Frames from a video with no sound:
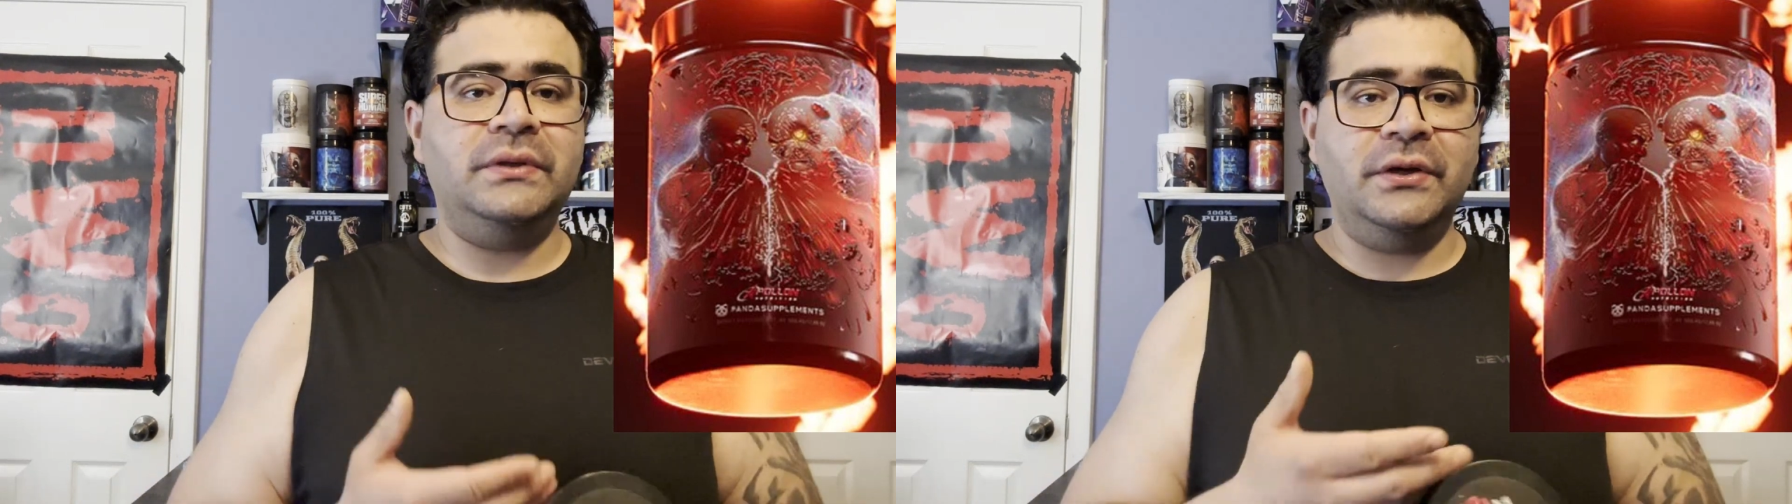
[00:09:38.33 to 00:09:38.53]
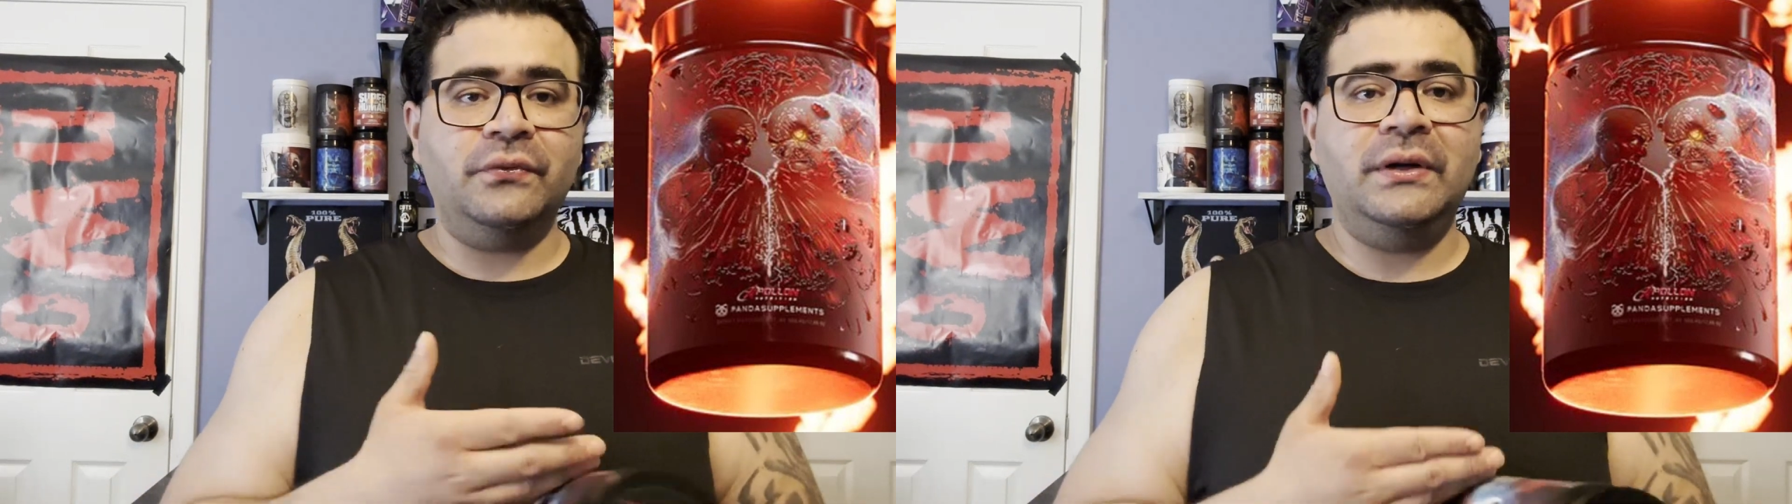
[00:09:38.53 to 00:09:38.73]

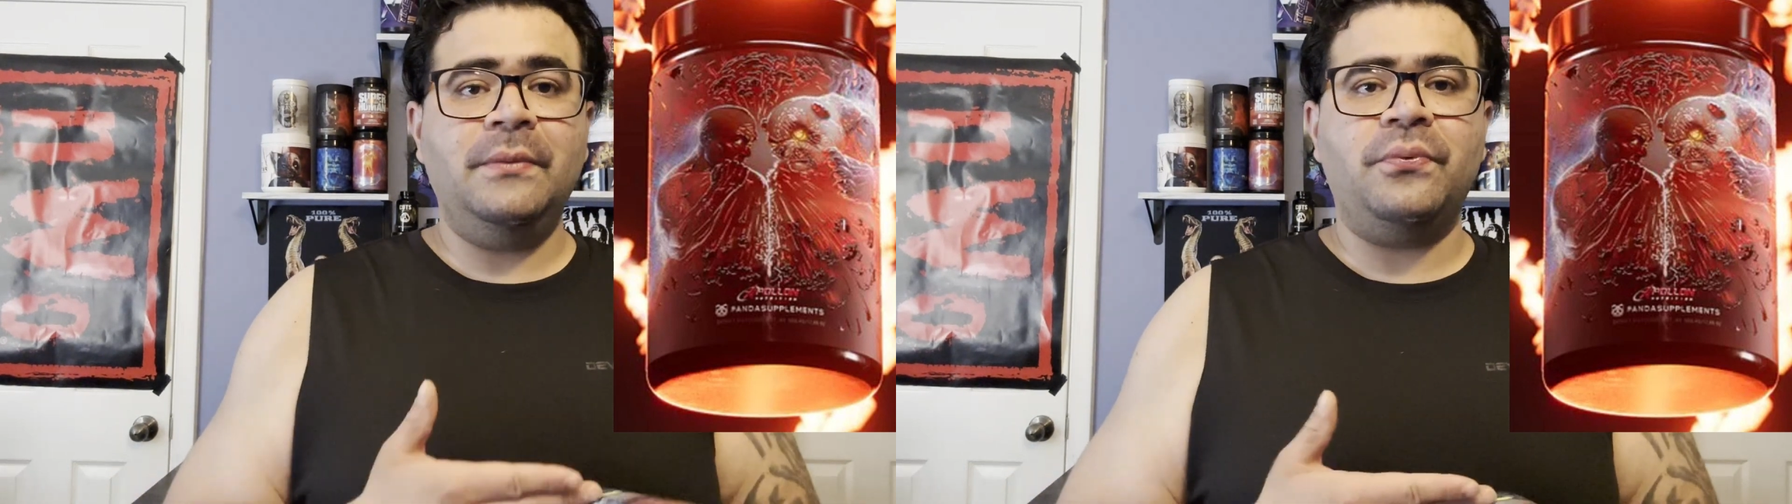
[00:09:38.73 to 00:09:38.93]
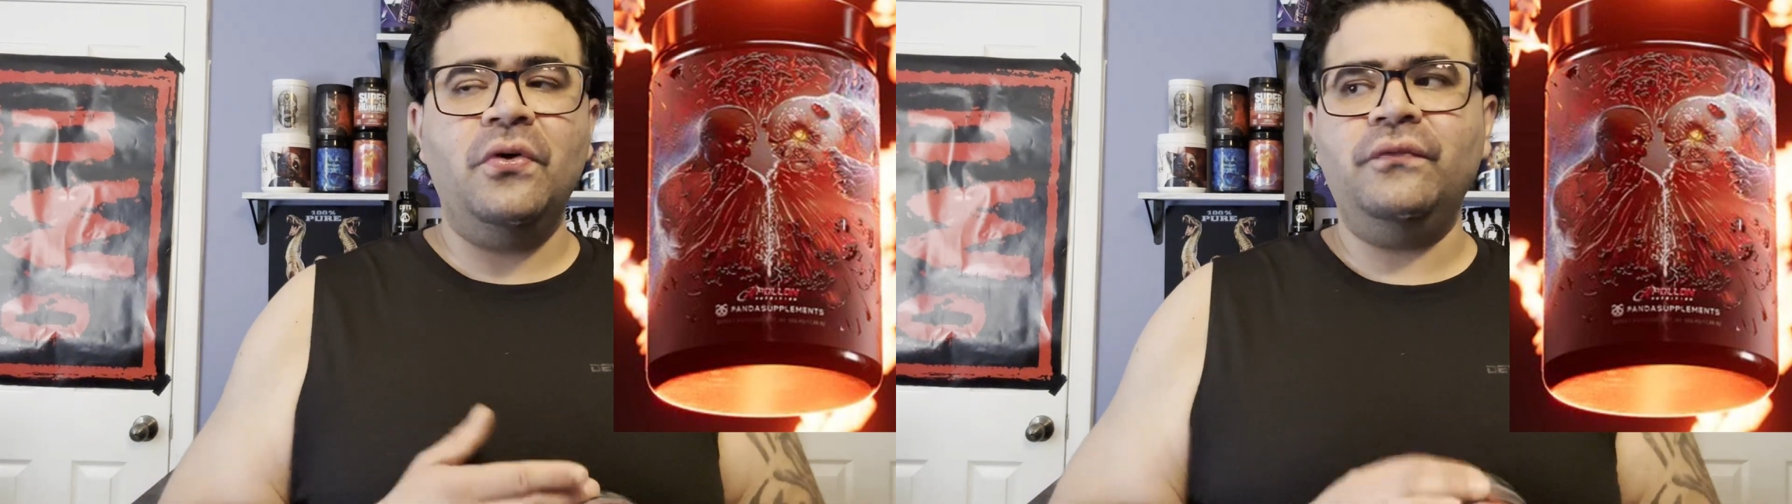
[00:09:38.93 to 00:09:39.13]

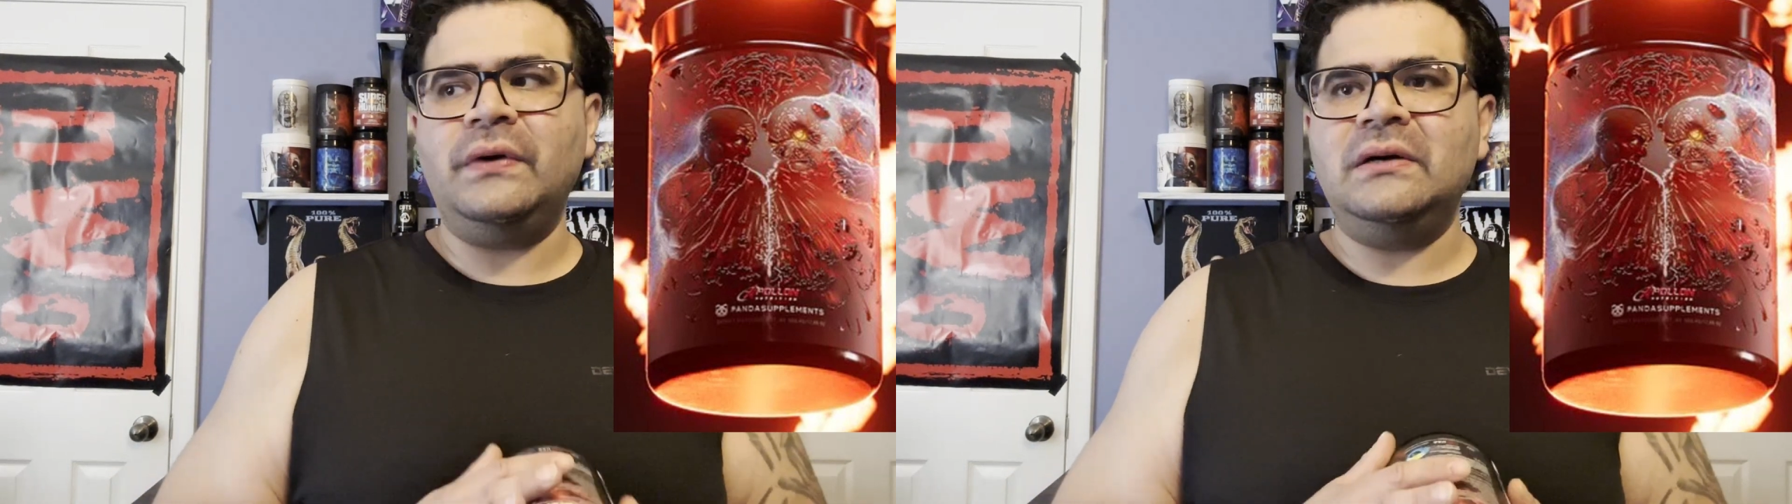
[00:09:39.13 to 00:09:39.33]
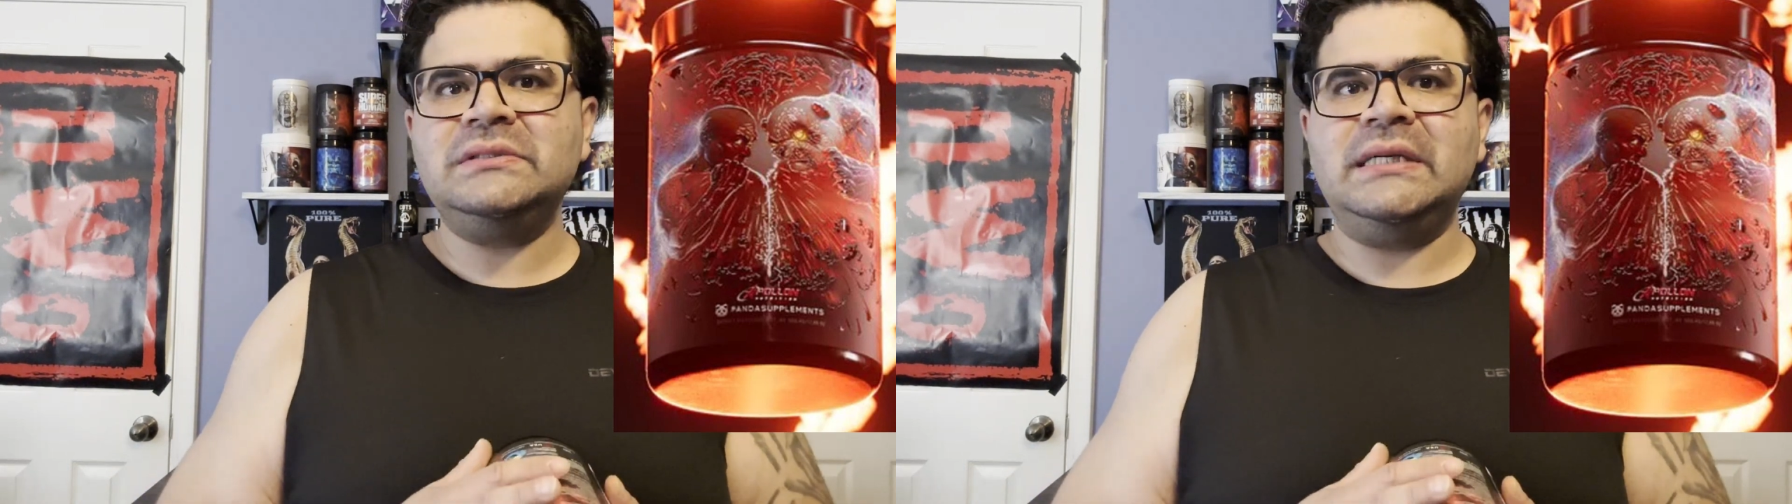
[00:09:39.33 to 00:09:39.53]
ingredient
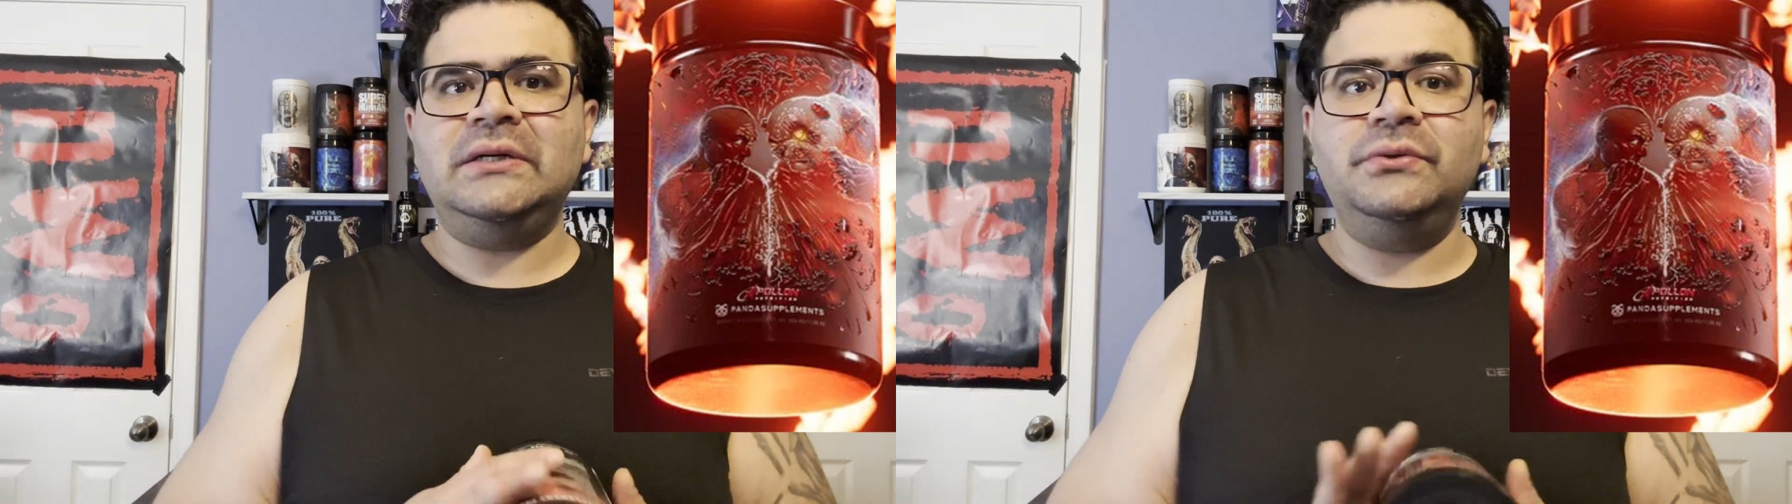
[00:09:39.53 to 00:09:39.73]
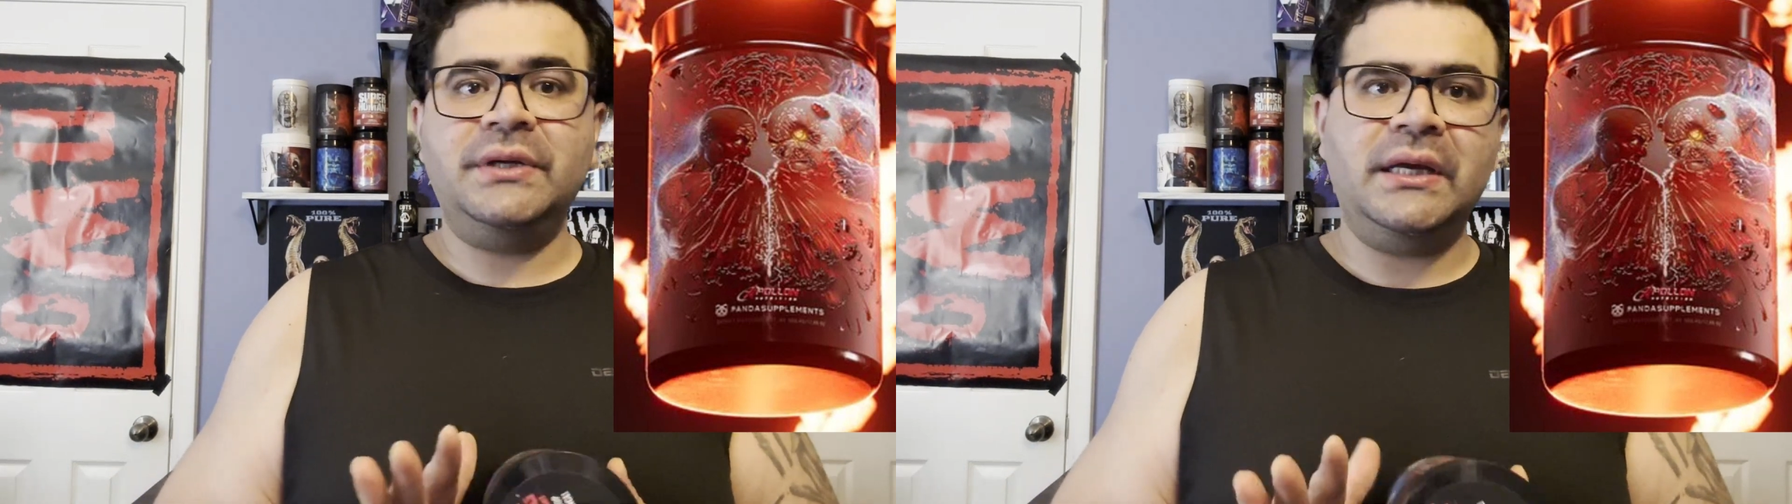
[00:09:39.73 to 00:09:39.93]
profile, I was like,
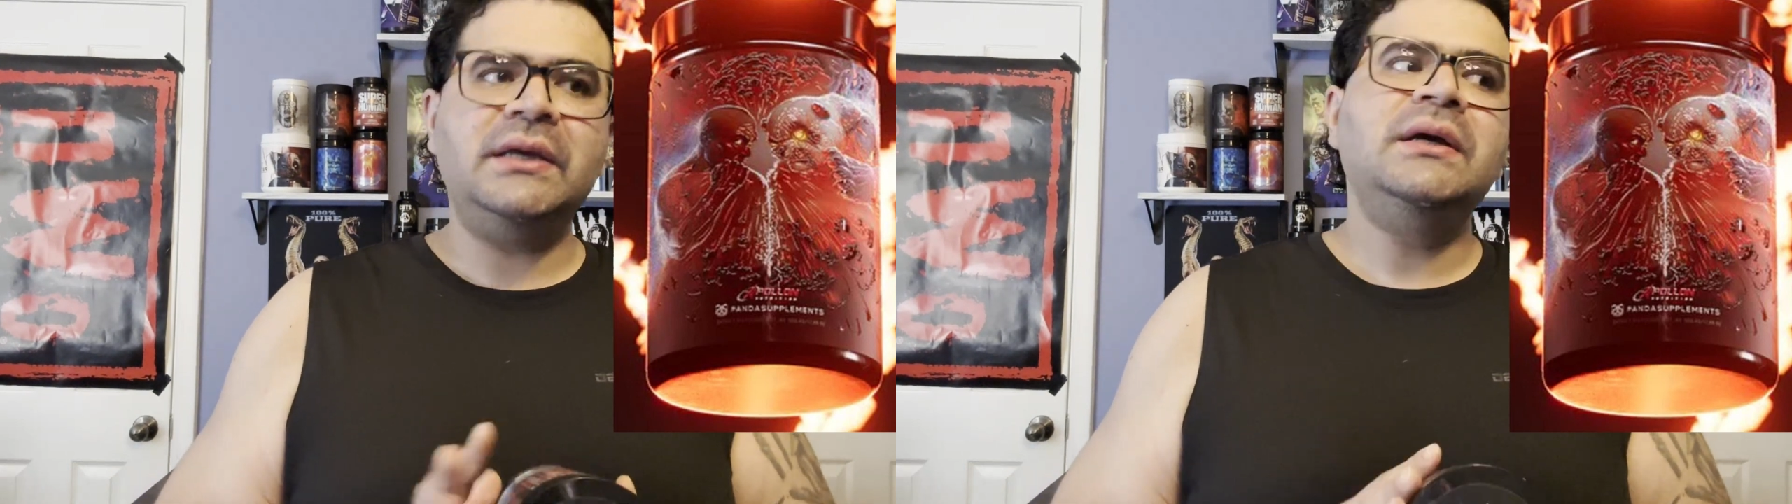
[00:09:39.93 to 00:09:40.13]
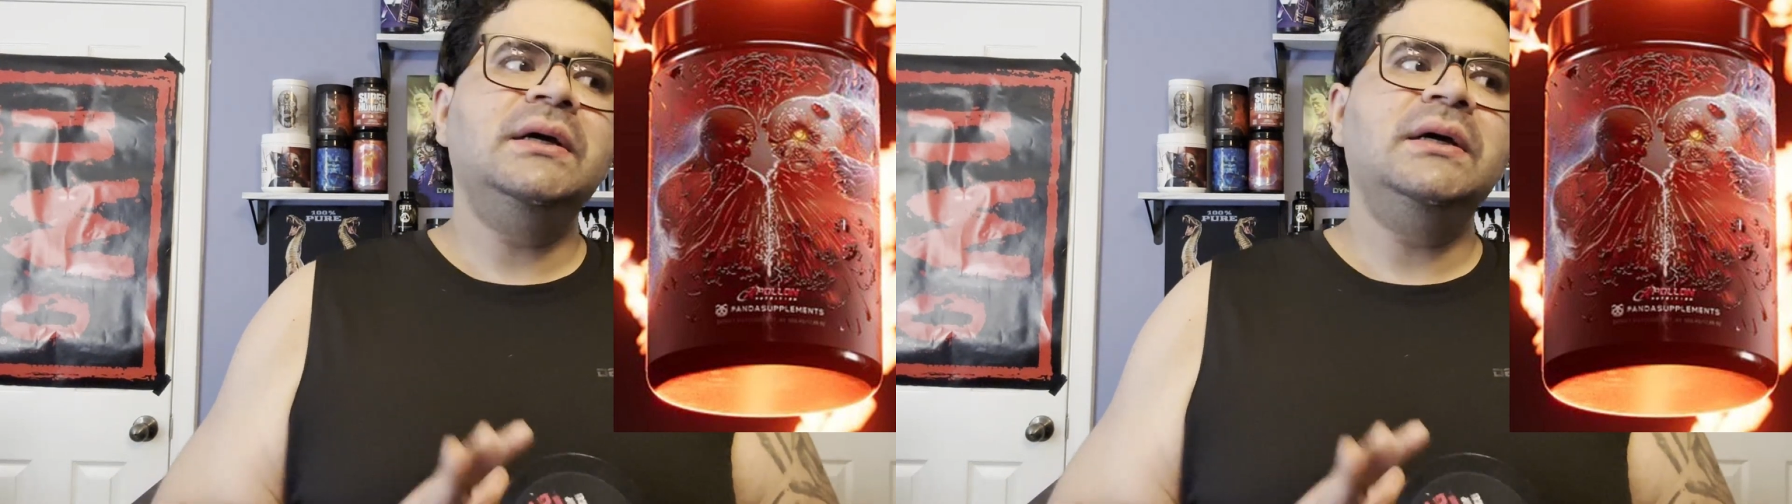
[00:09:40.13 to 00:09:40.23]
okay.